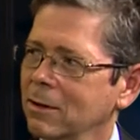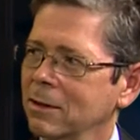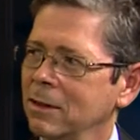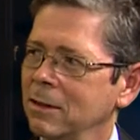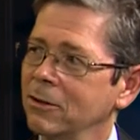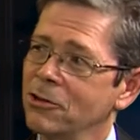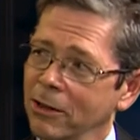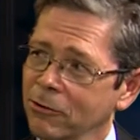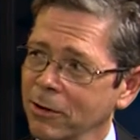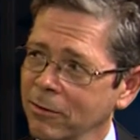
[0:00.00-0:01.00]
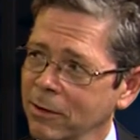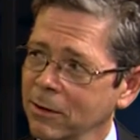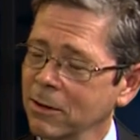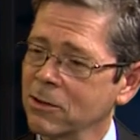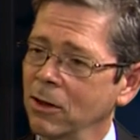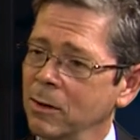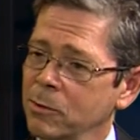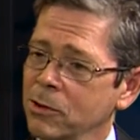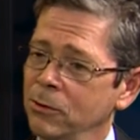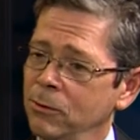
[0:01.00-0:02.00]
the gentry of the time,
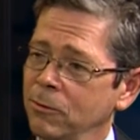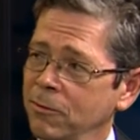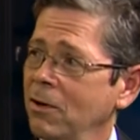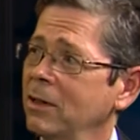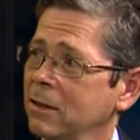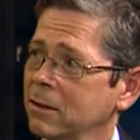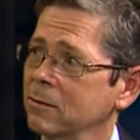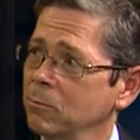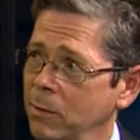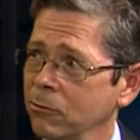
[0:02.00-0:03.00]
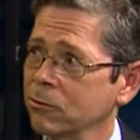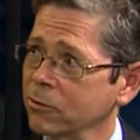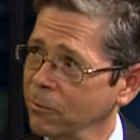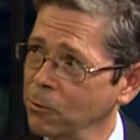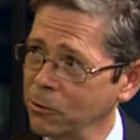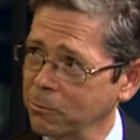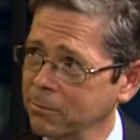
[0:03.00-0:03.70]
to find minerals for them.